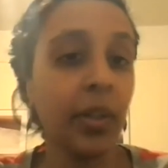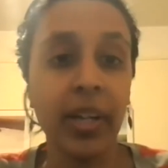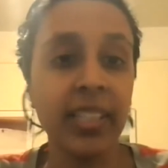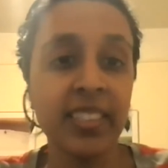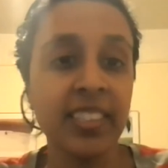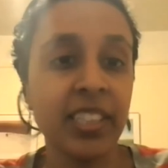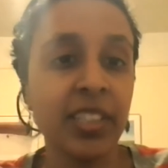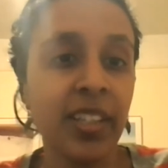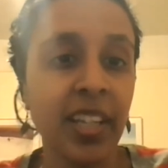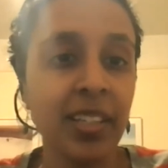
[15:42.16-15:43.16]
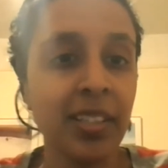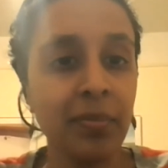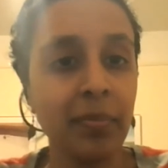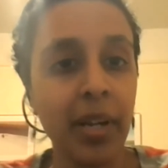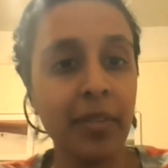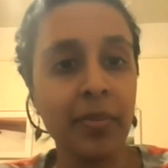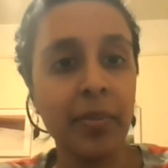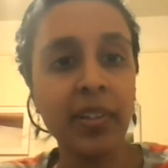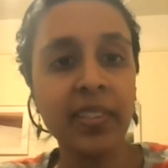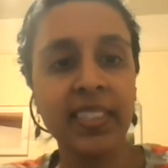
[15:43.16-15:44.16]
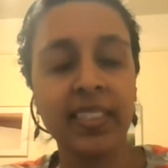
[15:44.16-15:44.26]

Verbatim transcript: no, I didn't touch on that in my remarks.